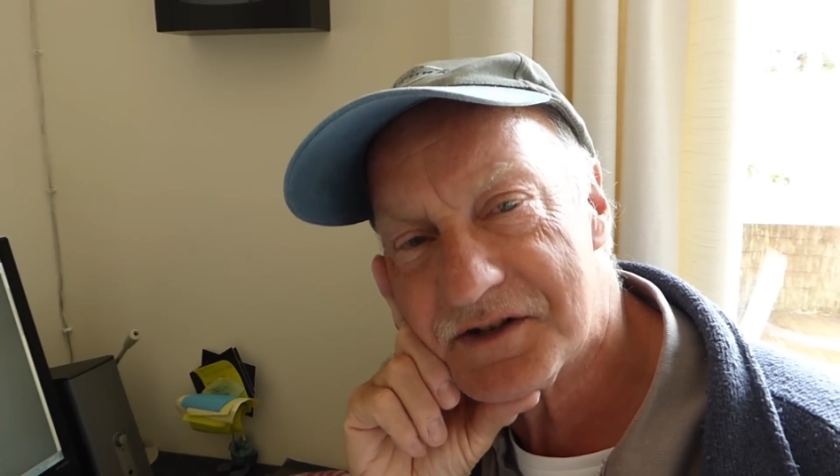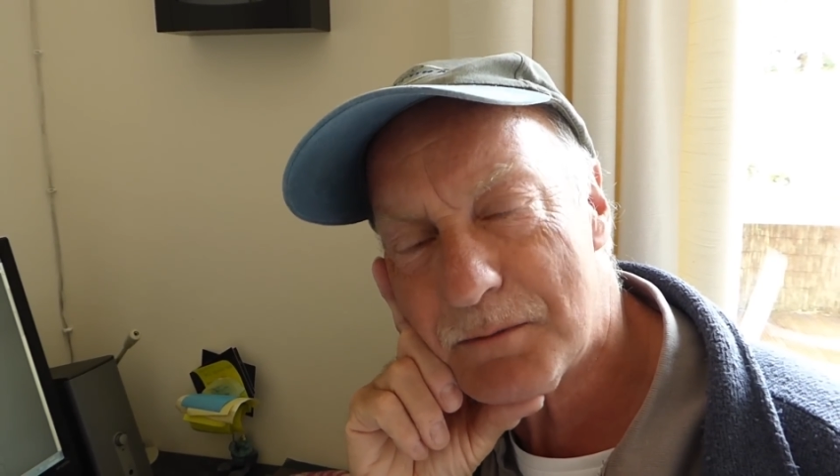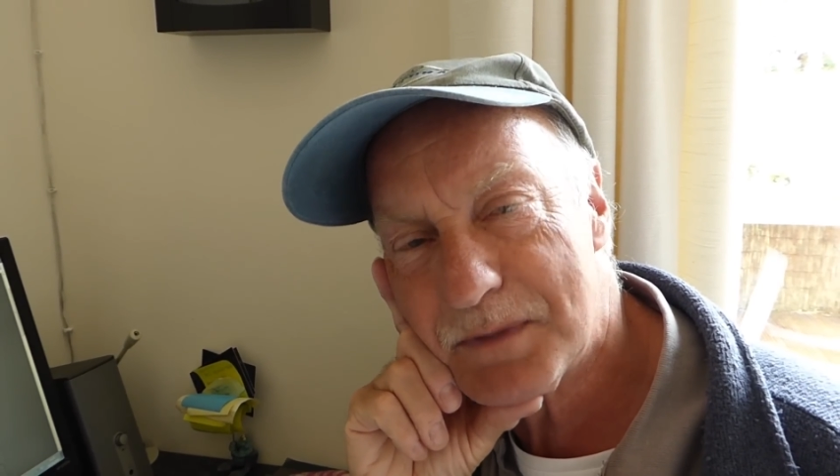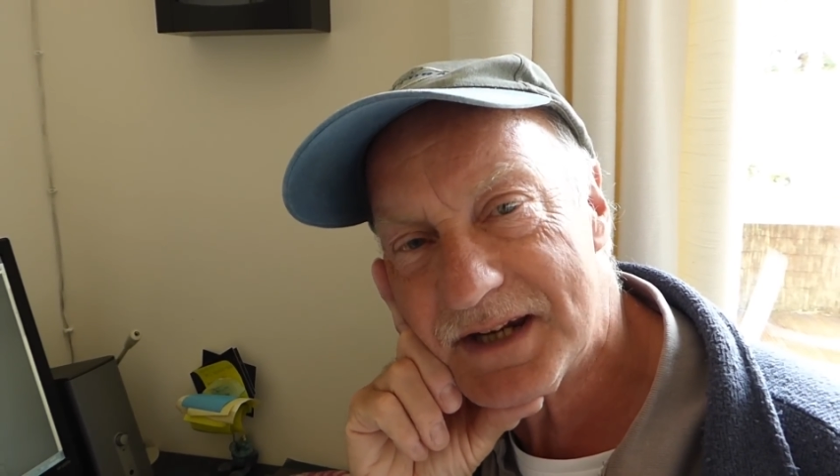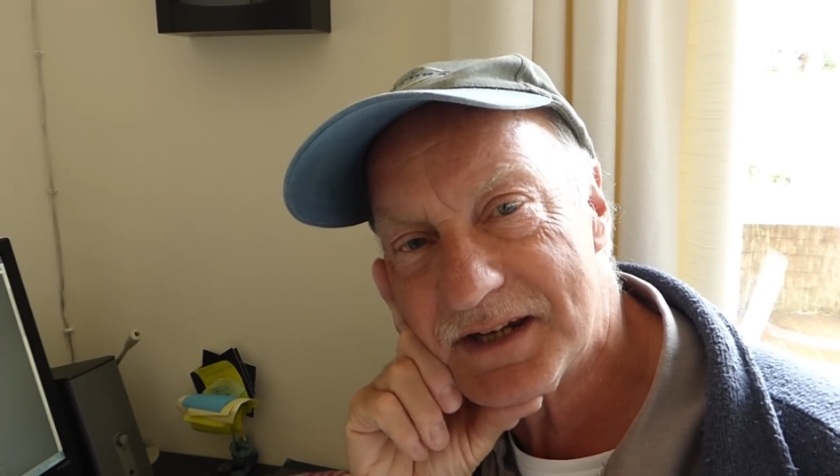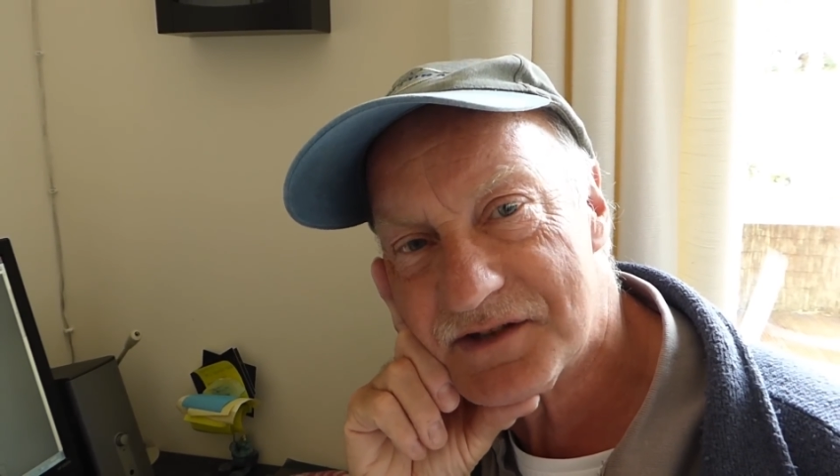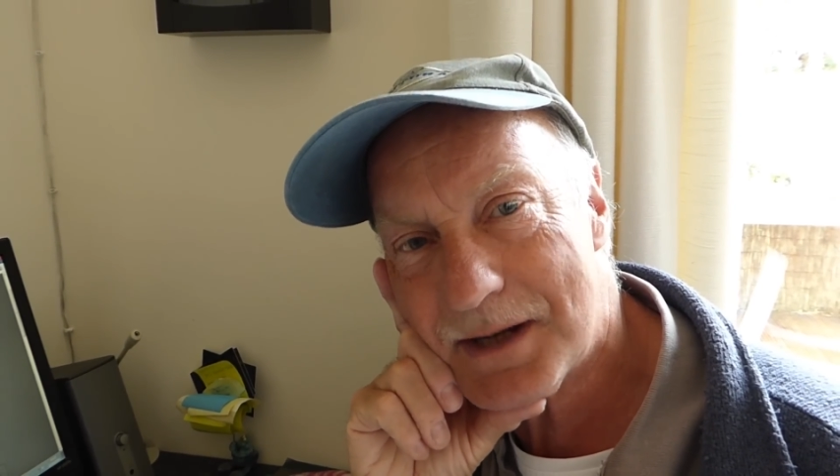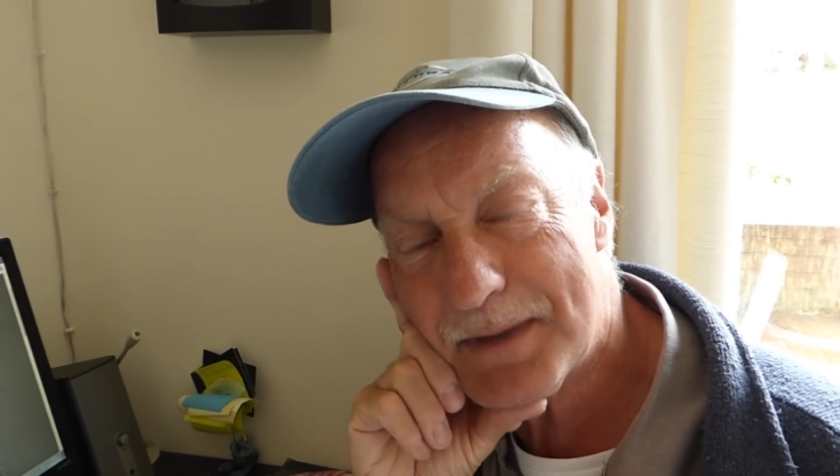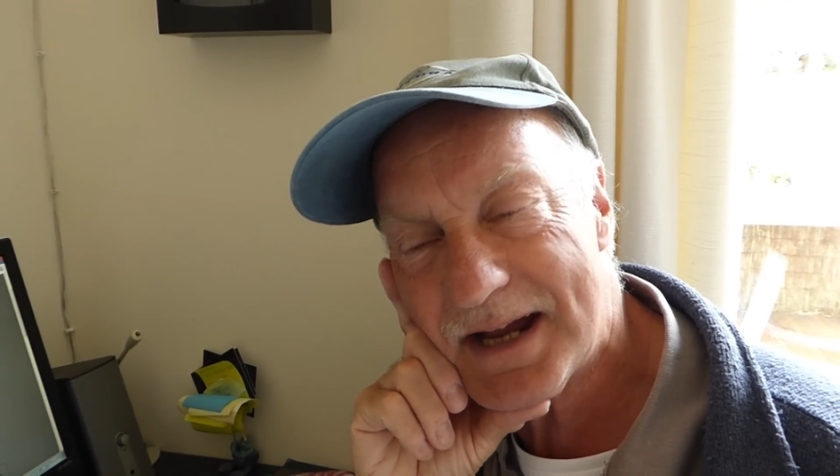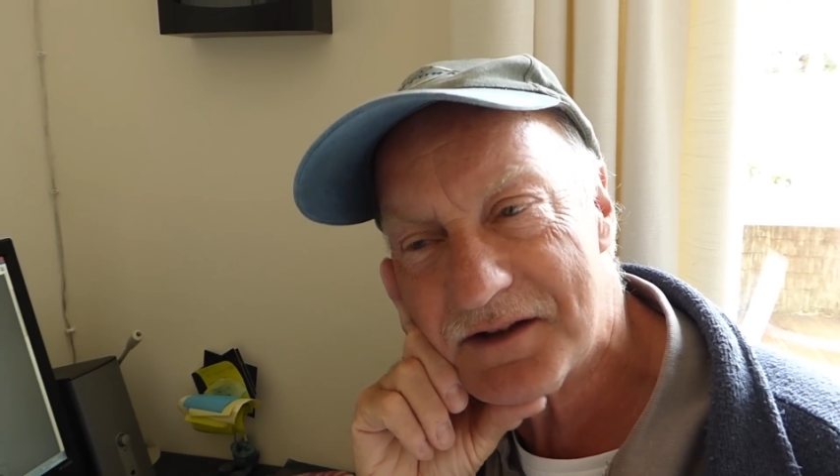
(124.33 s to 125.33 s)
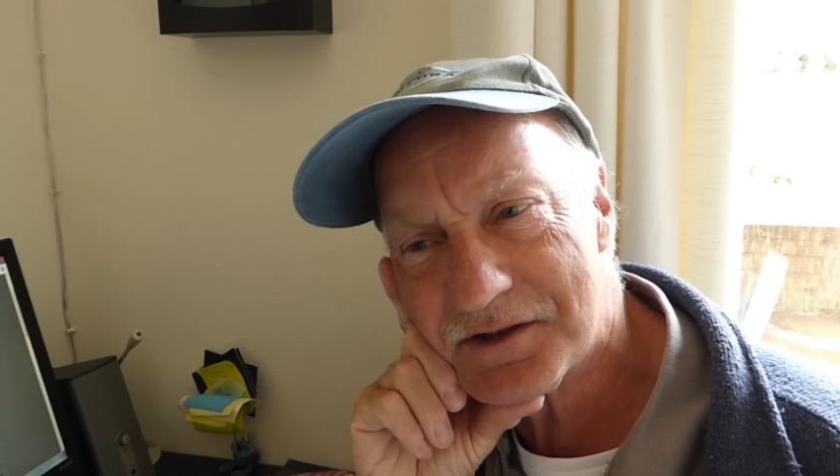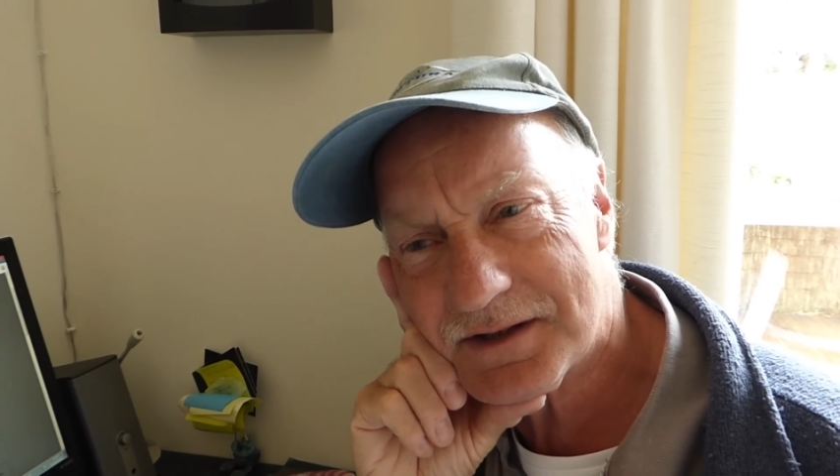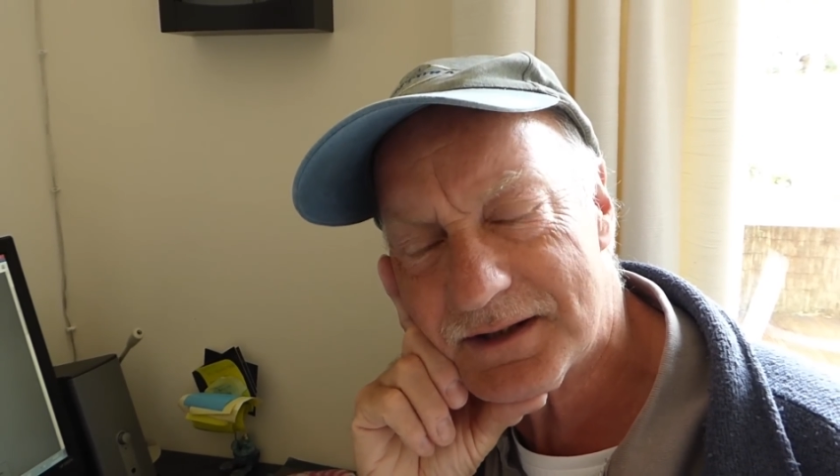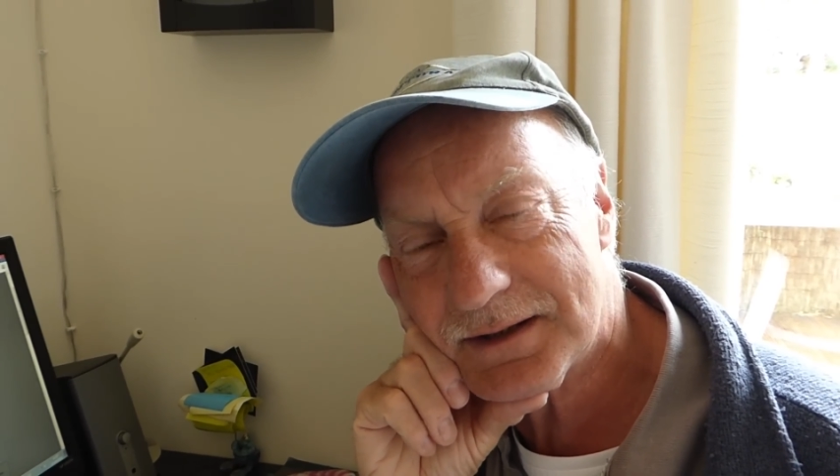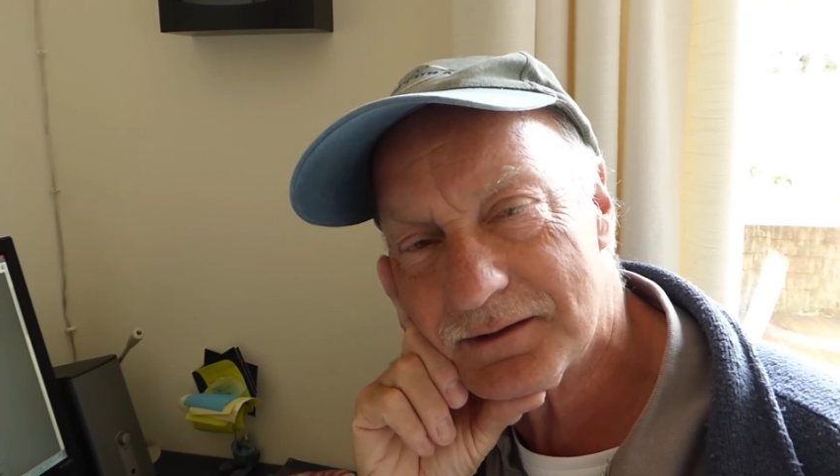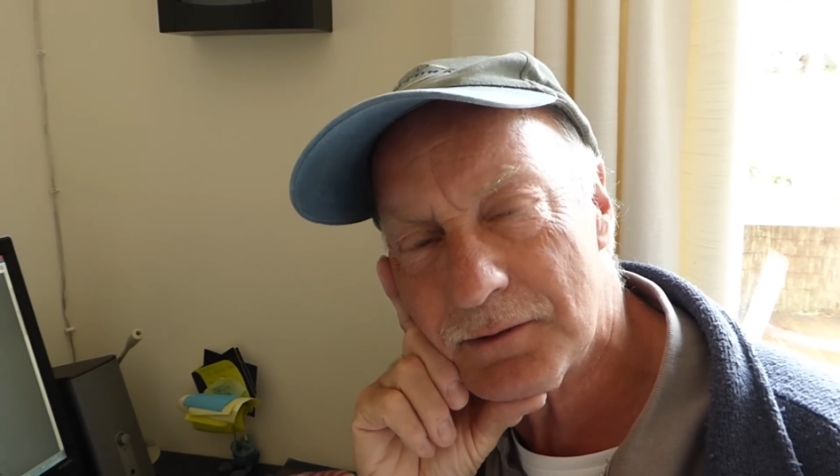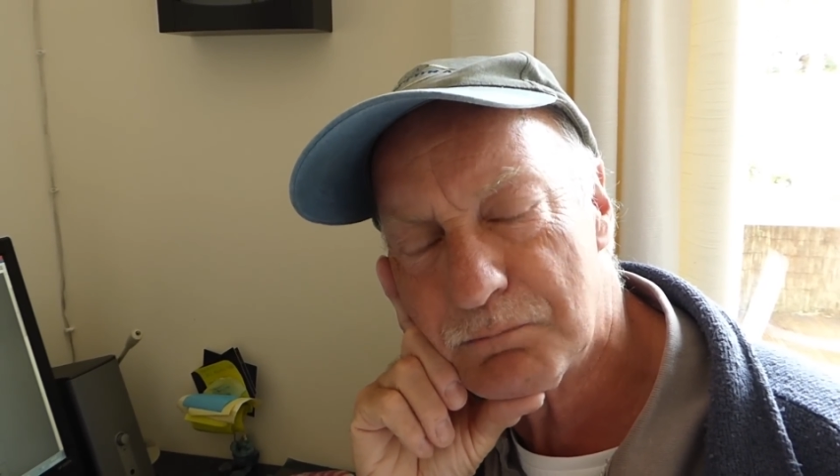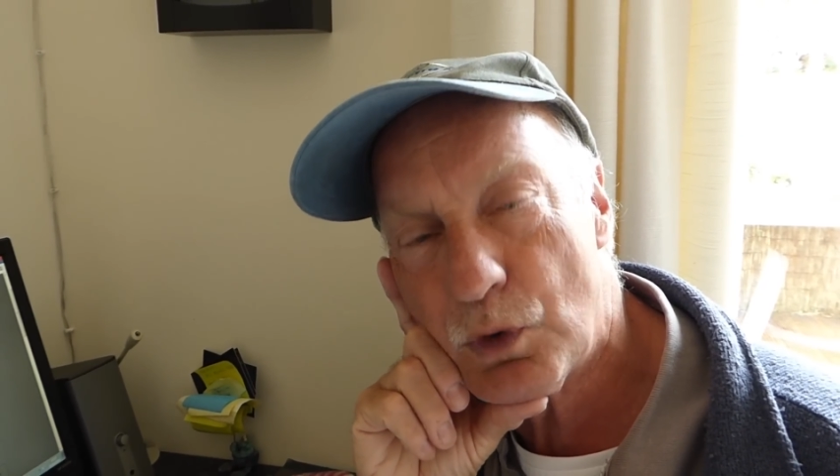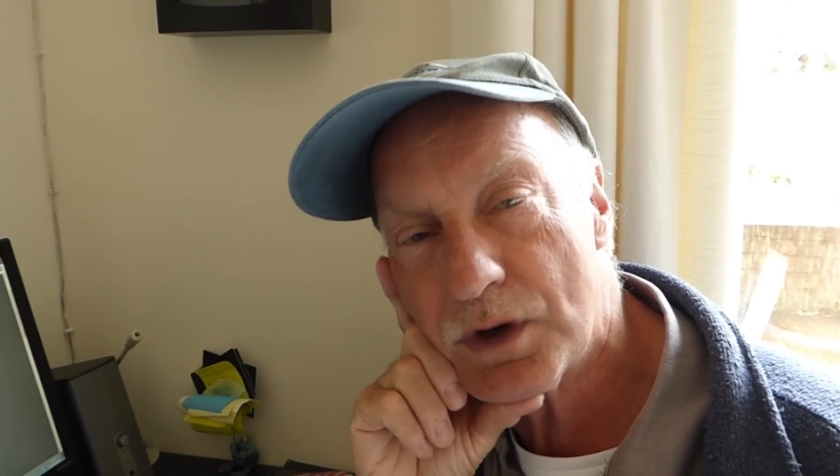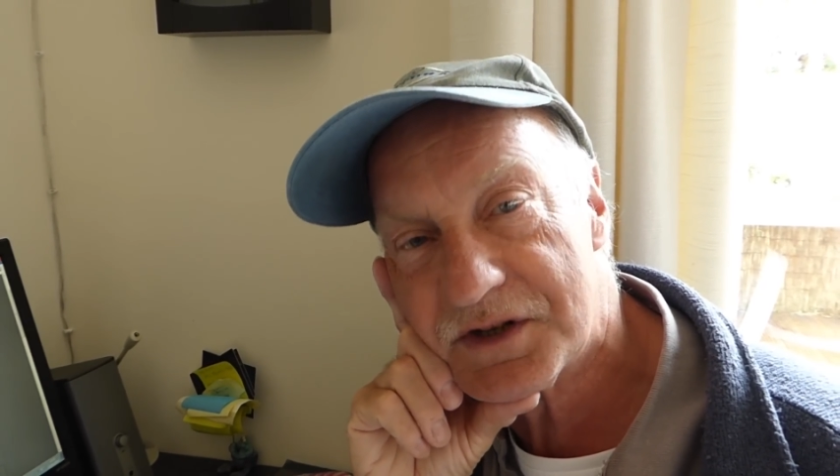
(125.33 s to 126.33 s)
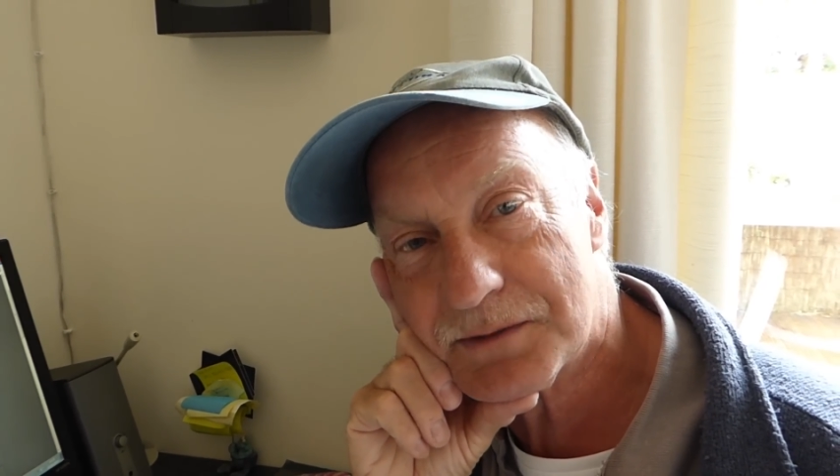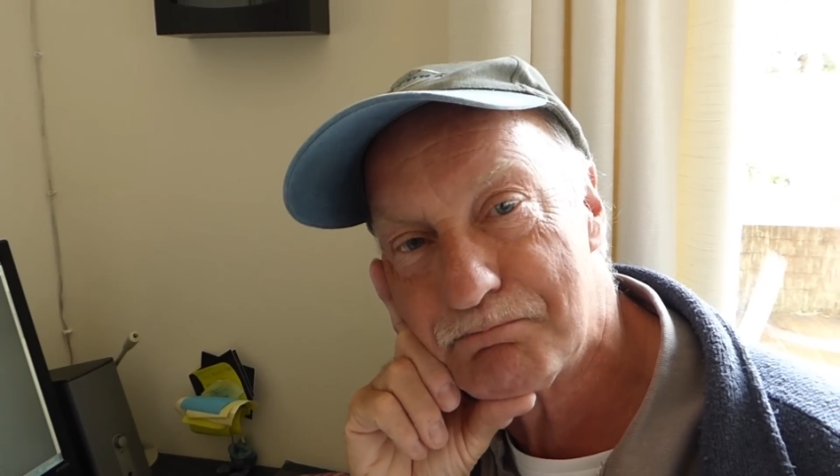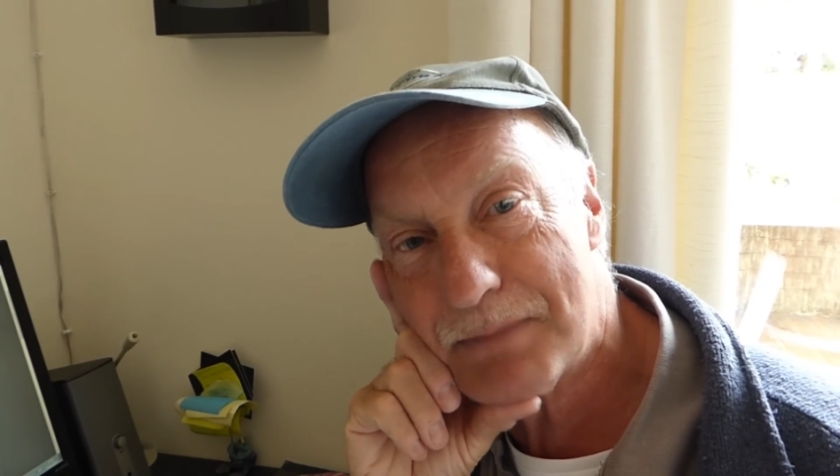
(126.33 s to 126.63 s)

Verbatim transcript: I've been in some houses and the boiler's